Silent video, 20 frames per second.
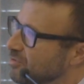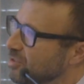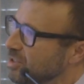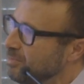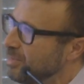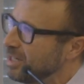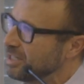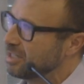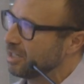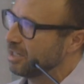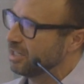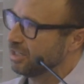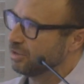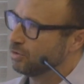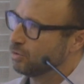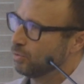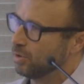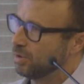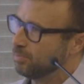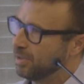very much
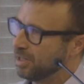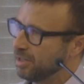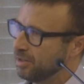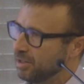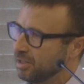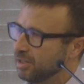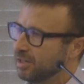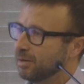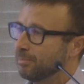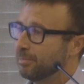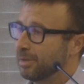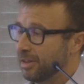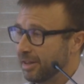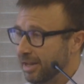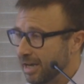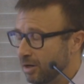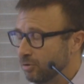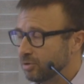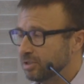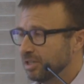linked to IPAD, but
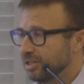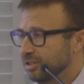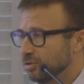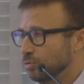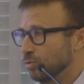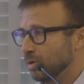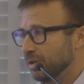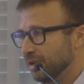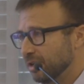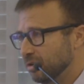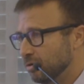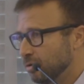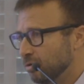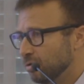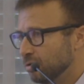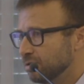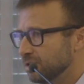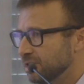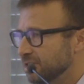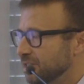now it's linked to other
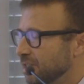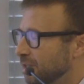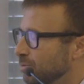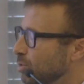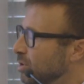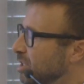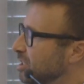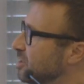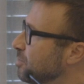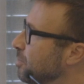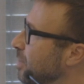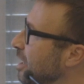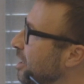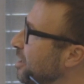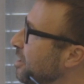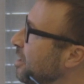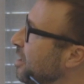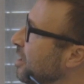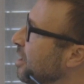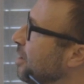cohorts, as I will
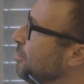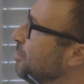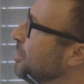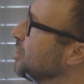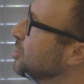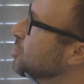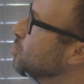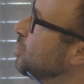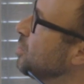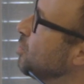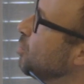explain, because we